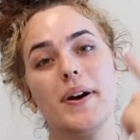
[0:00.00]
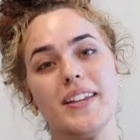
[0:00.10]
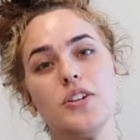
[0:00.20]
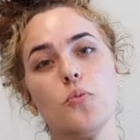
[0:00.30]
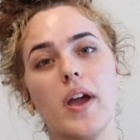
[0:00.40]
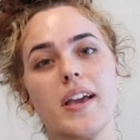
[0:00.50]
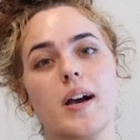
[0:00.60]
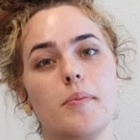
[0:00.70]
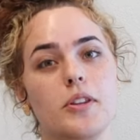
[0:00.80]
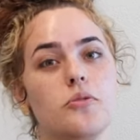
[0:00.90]
But you wake
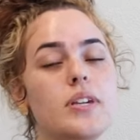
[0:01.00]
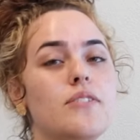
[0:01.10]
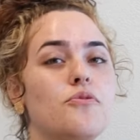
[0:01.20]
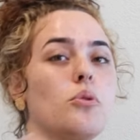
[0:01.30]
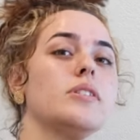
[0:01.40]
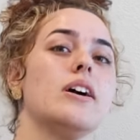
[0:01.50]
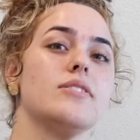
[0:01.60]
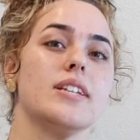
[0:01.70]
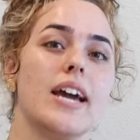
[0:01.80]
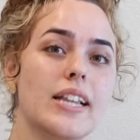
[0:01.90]
up and you eat
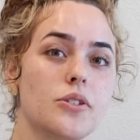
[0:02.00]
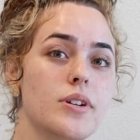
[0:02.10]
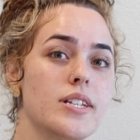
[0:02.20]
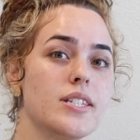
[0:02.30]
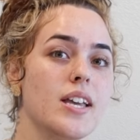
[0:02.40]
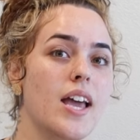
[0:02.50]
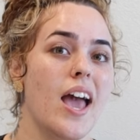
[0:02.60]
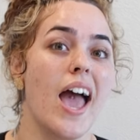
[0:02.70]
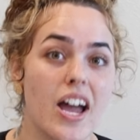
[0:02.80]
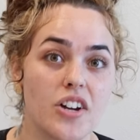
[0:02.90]
4,000 calories
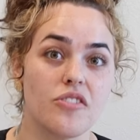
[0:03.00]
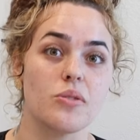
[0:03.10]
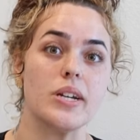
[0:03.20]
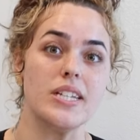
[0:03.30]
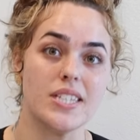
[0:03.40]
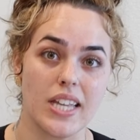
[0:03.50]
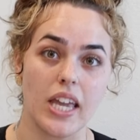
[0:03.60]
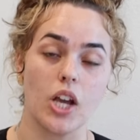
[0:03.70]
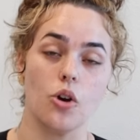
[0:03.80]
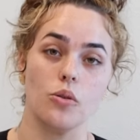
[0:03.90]
every
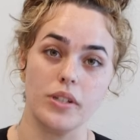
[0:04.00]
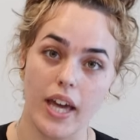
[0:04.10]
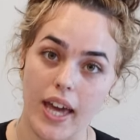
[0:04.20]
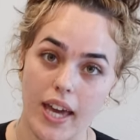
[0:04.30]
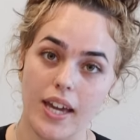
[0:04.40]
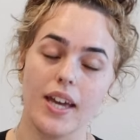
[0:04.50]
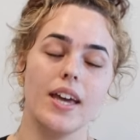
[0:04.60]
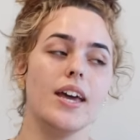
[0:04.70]
single day